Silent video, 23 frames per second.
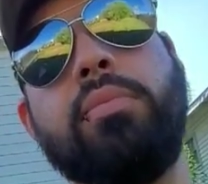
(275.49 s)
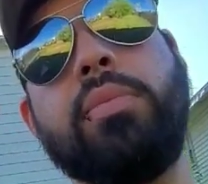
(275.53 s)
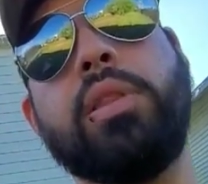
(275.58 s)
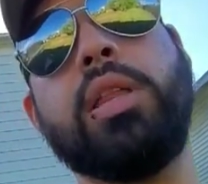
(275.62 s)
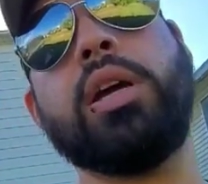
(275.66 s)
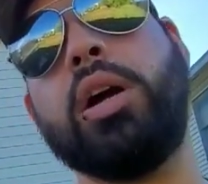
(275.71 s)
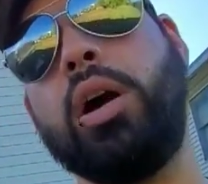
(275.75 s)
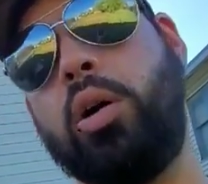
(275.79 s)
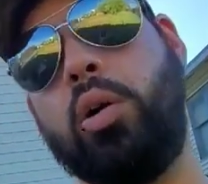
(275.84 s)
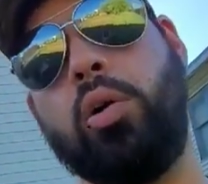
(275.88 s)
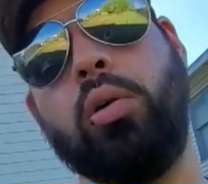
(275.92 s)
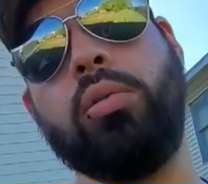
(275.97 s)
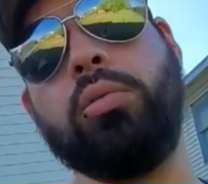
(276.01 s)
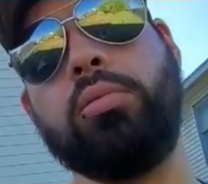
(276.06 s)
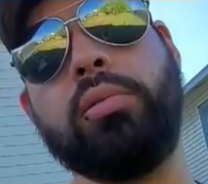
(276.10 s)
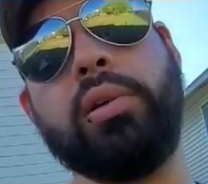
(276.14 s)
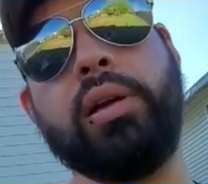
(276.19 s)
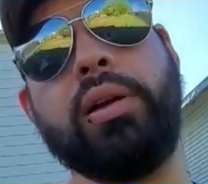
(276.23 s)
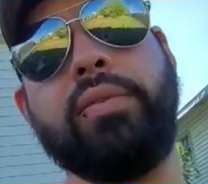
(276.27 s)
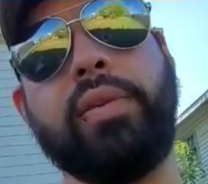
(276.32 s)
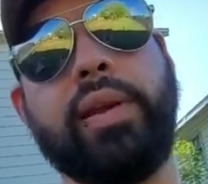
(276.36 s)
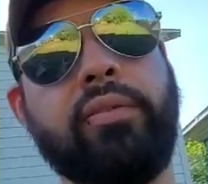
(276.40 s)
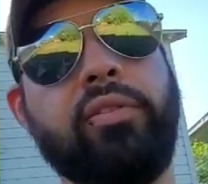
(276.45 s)
the goal
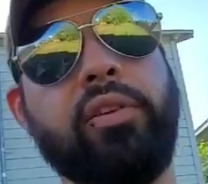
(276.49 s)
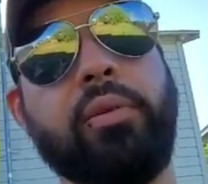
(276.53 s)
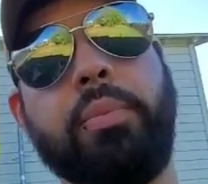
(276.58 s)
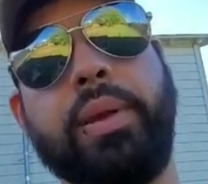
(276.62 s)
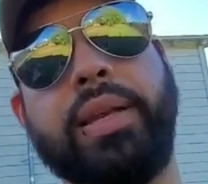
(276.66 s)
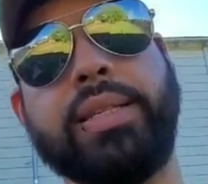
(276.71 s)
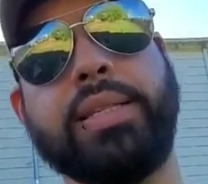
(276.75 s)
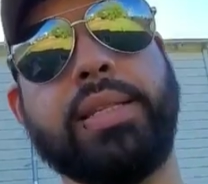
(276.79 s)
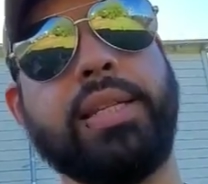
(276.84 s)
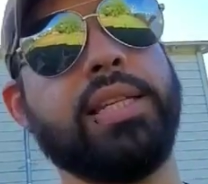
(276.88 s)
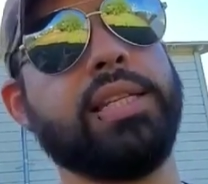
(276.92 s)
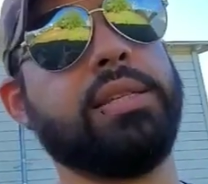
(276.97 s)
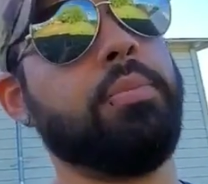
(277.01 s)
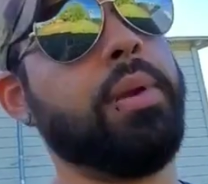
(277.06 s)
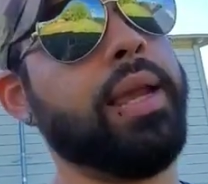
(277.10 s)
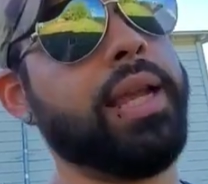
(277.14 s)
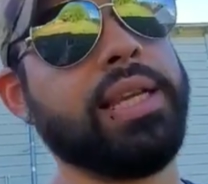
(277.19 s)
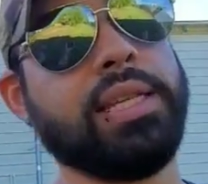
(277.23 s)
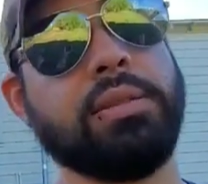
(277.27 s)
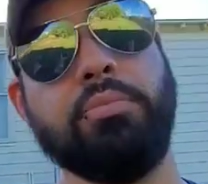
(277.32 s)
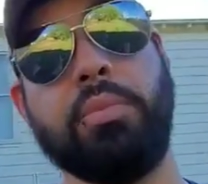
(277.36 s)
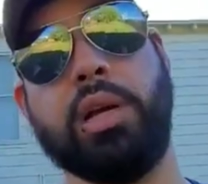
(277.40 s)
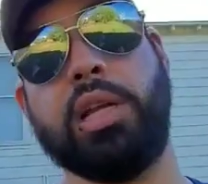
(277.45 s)
of every business:
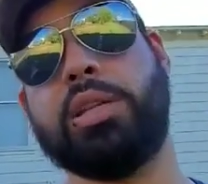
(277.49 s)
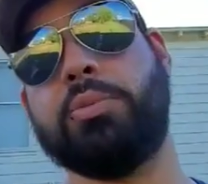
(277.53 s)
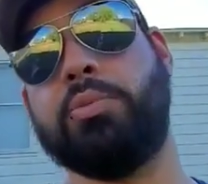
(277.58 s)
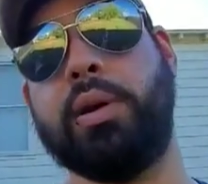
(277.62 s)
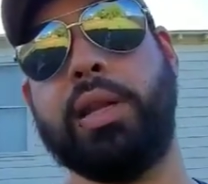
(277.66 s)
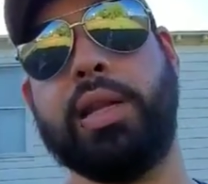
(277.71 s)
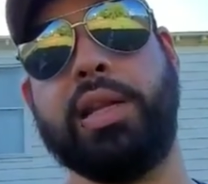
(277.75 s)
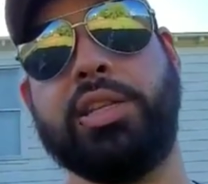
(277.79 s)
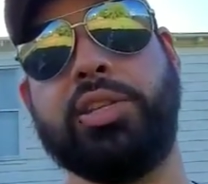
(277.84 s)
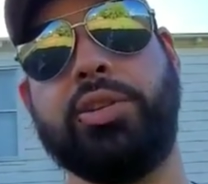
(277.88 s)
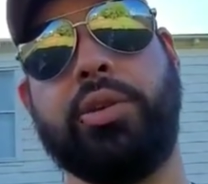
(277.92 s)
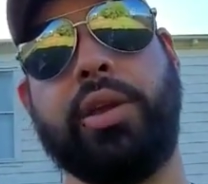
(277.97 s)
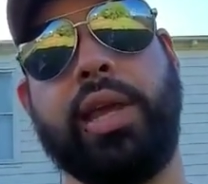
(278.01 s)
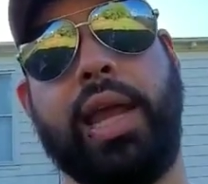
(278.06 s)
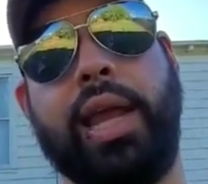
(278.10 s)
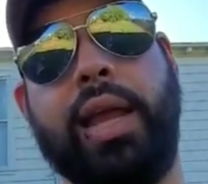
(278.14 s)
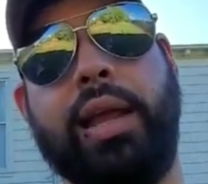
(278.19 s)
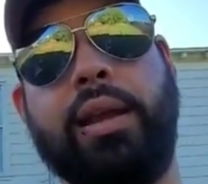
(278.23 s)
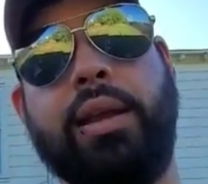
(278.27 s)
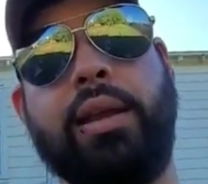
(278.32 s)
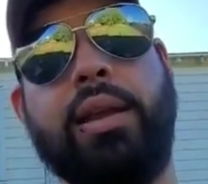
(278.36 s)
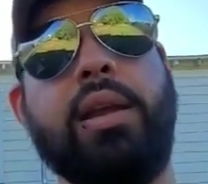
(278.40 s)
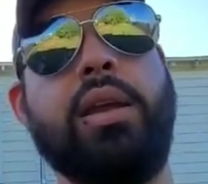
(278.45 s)
make as much money as you
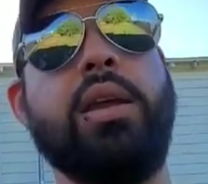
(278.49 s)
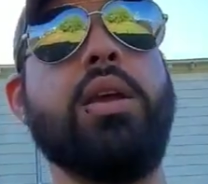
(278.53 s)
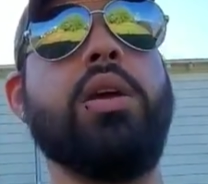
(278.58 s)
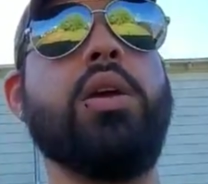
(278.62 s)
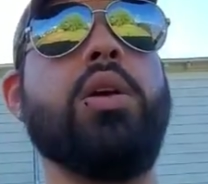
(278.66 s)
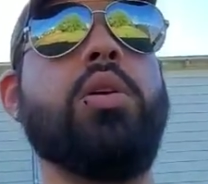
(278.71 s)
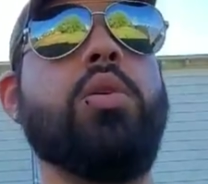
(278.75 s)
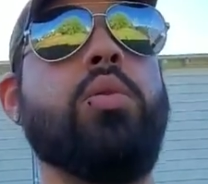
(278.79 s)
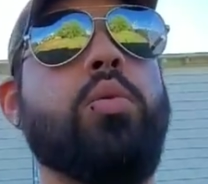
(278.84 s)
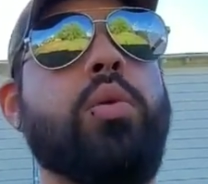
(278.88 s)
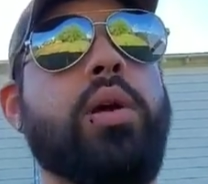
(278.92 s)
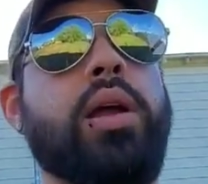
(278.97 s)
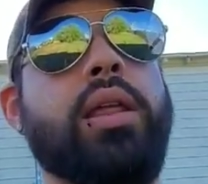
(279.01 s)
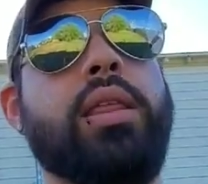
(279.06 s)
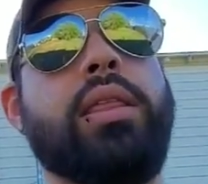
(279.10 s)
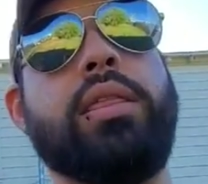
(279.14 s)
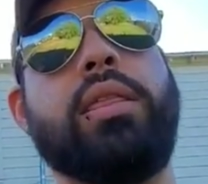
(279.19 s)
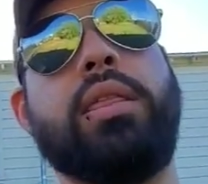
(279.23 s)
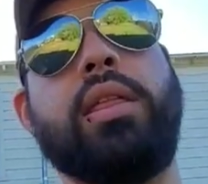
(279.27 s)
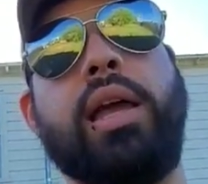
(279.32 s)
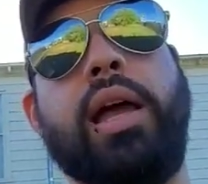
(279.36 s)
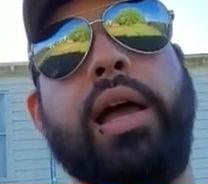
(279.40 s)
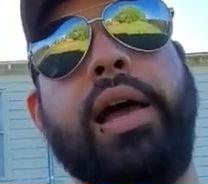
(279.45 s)
can with
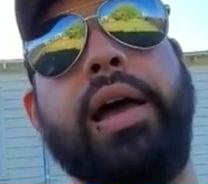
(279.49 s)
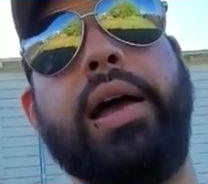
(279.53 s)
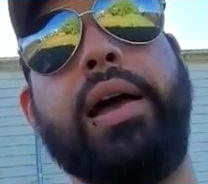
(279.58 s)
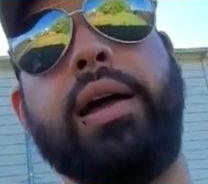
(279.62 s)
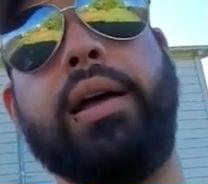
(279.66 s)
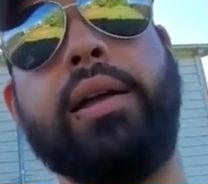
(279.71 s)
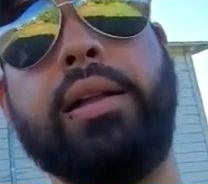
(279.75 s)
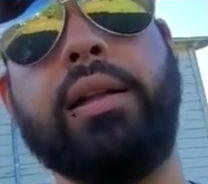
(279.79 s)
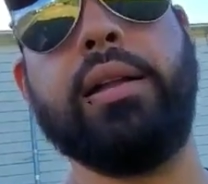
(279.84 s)
the